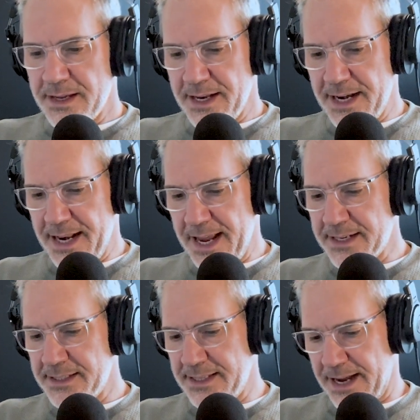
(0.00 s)

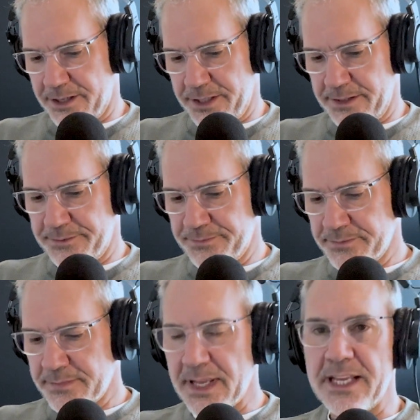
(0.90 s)
Next section,
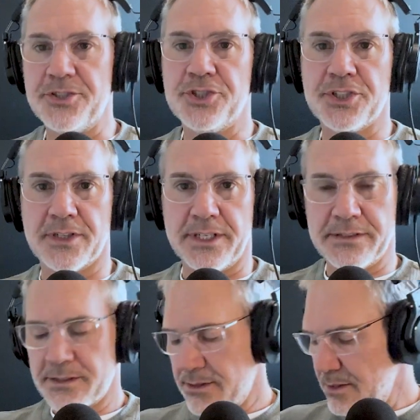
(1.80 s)

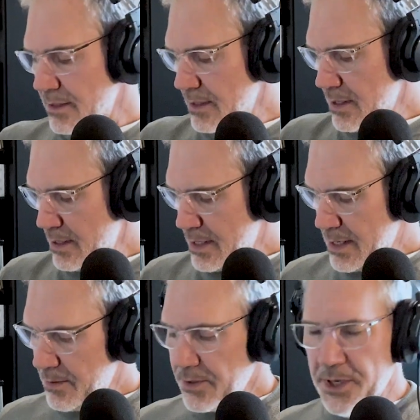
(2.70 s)
insurance.
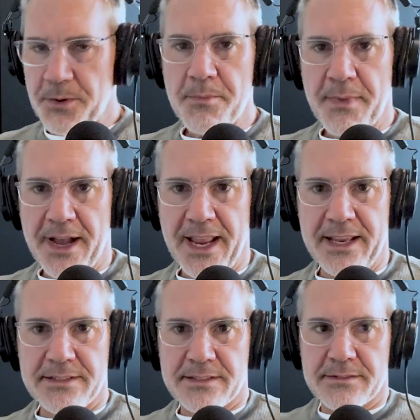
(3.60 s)
You
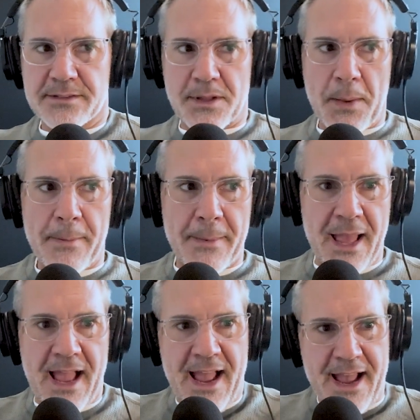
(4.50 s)
might
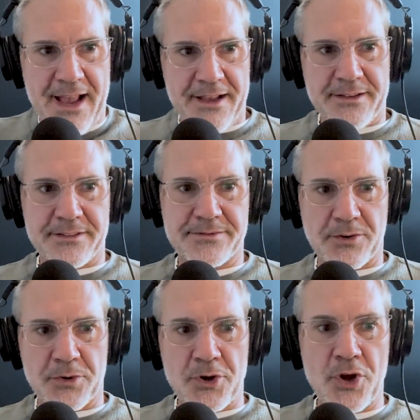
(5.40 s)
have
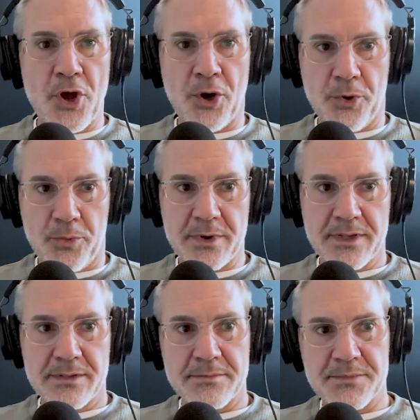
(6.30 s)
or known
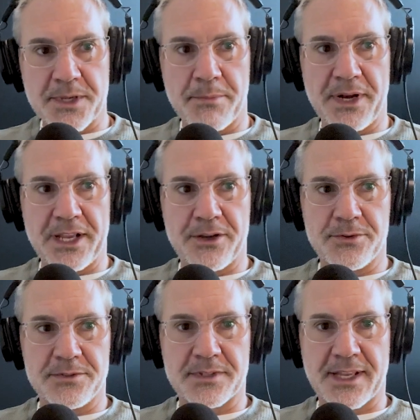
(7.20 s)
somebody
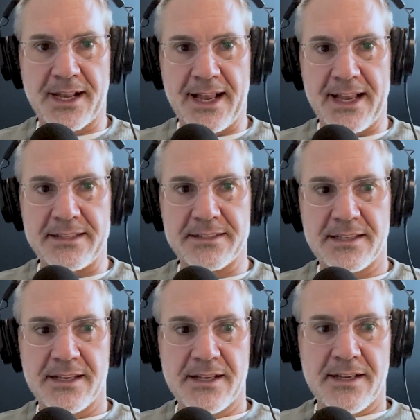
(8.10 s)
who's got
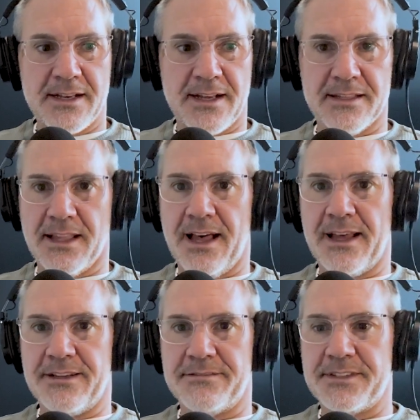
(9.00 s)
a lot
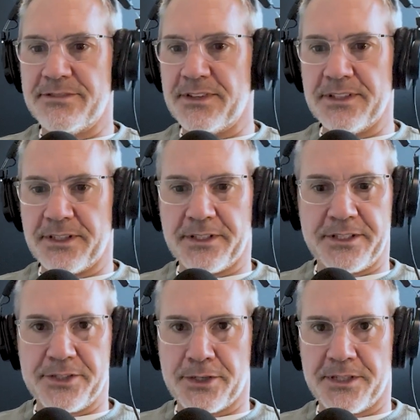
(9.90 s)
of different little
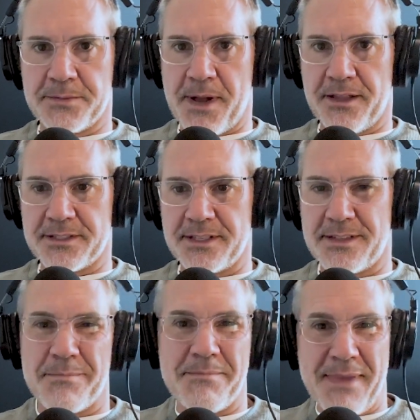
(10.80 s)
insurance policies
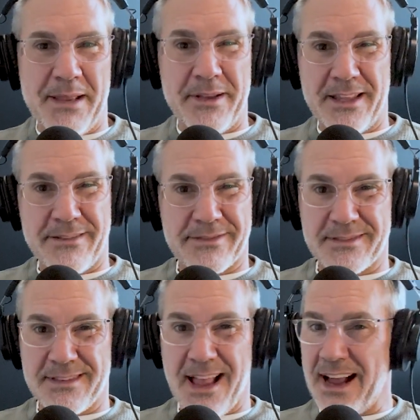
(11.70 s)
that maybe they've
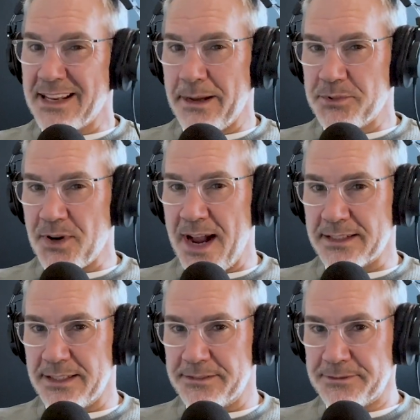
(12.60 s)
not kept
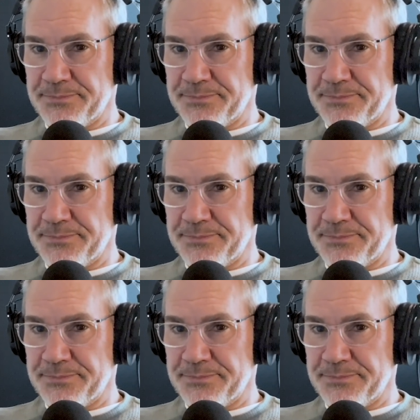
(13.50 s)
track of,